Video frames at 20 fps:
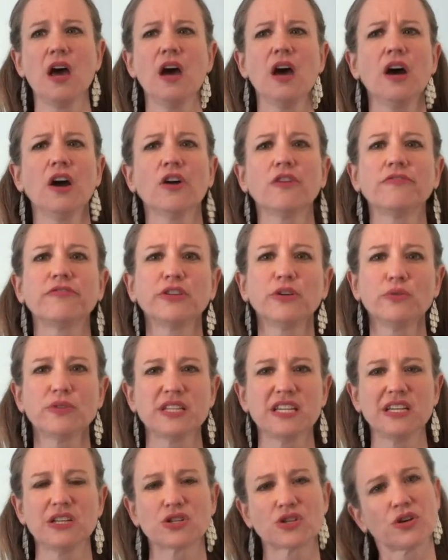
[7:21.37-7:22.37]
Her flute
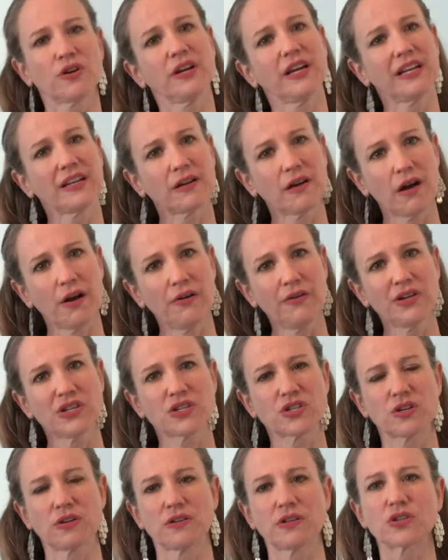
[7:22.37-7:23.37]
teacher encouraged
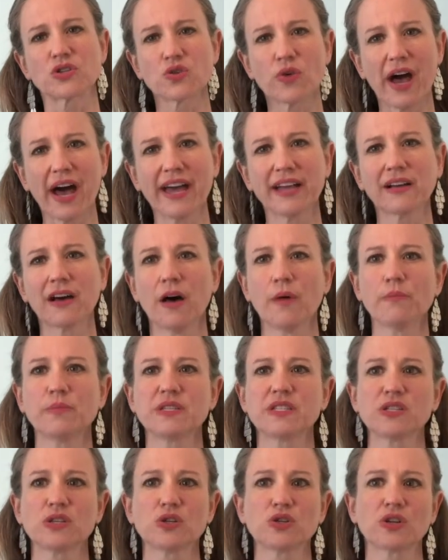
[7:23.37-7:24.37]
her to try
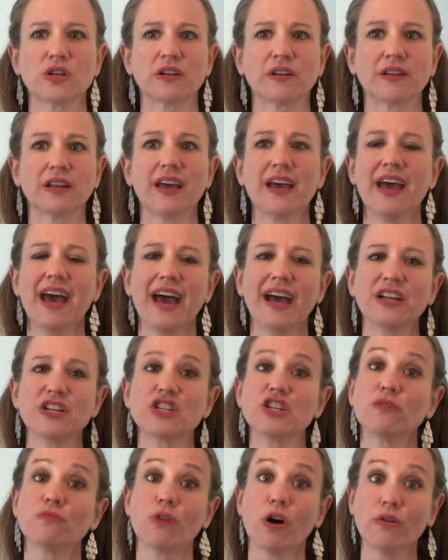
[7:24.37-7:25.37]
composition, and
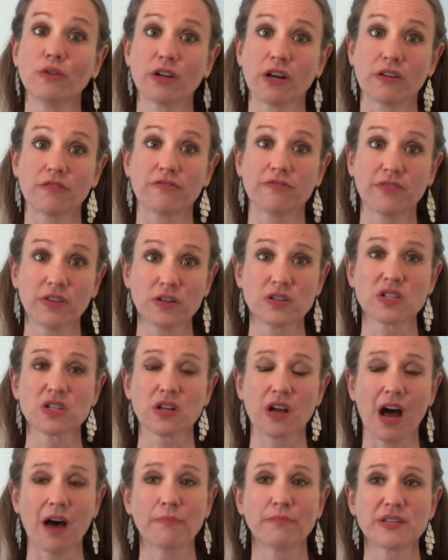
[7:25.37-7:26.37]
she wrote her first
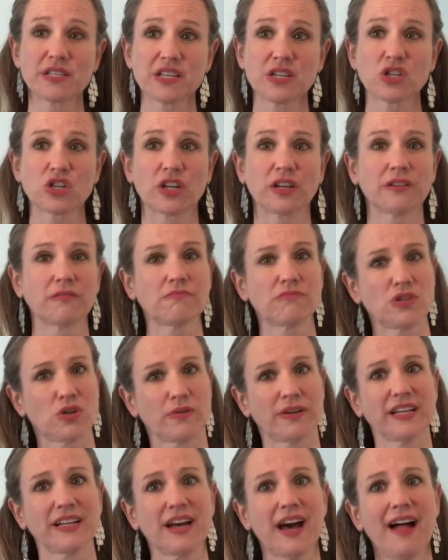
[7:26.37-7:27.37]
composition
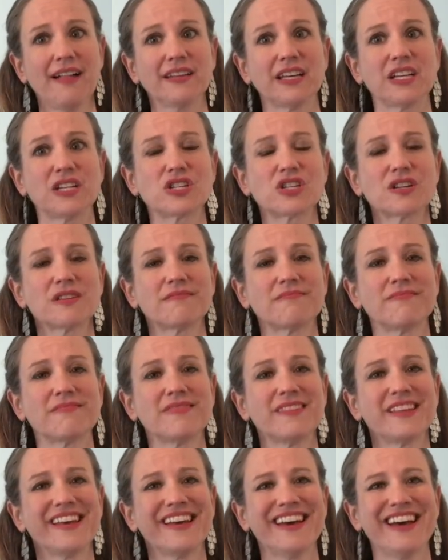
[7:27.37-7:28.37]
during college.
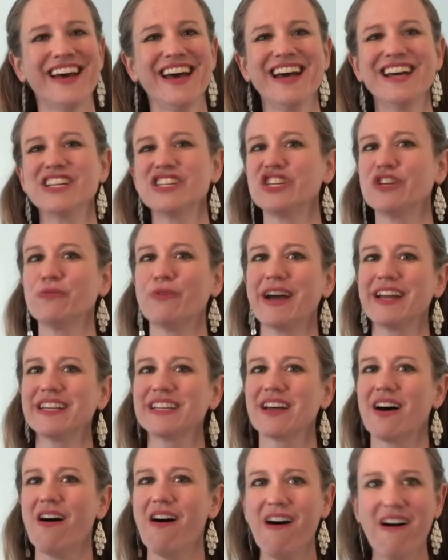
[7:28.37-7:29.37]
She went
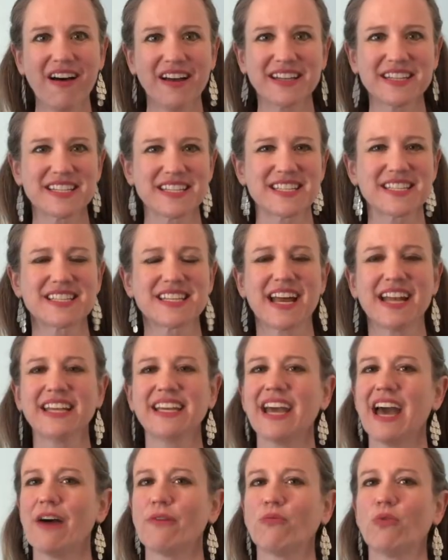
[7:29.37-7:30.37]
on to study
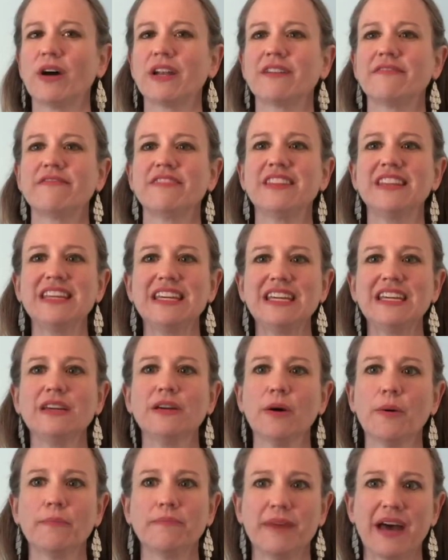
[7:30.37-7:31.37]
at one of the
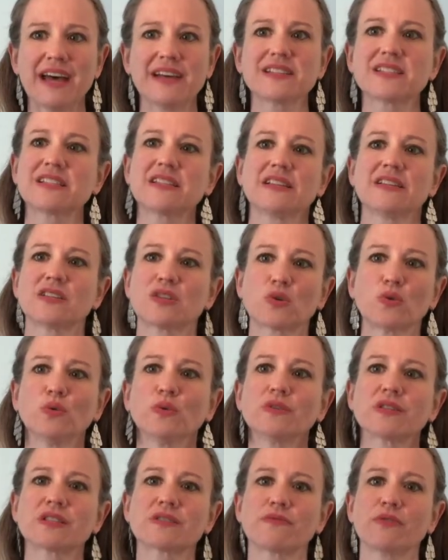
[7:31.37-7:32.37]
best
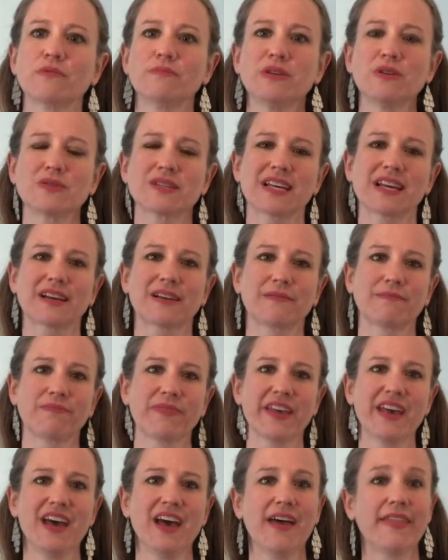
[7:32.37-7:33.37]
schools for music,
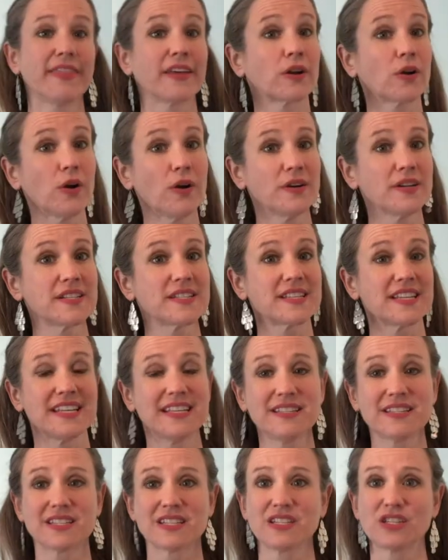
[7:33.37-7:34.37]
the Curtis
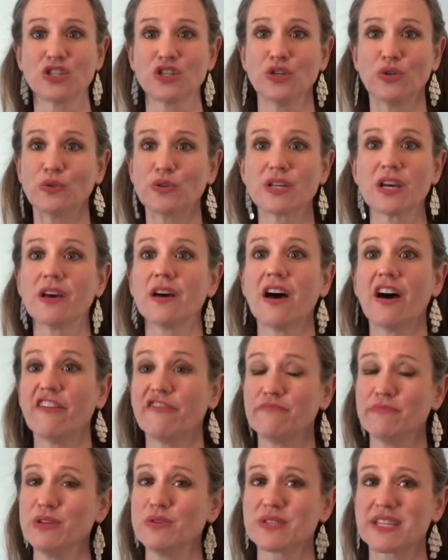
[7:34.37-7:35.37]
Institute of
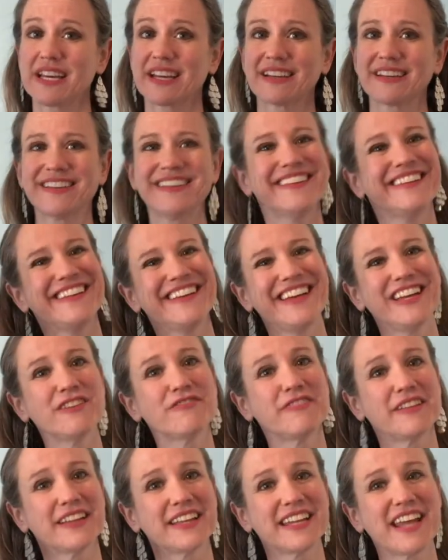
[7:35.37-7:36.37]
Music in
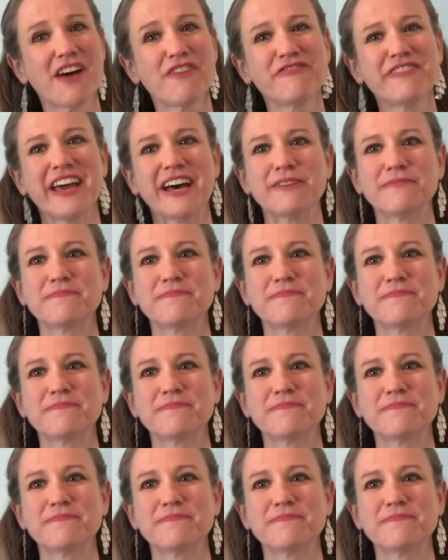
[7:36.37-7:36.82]
Philadelphia.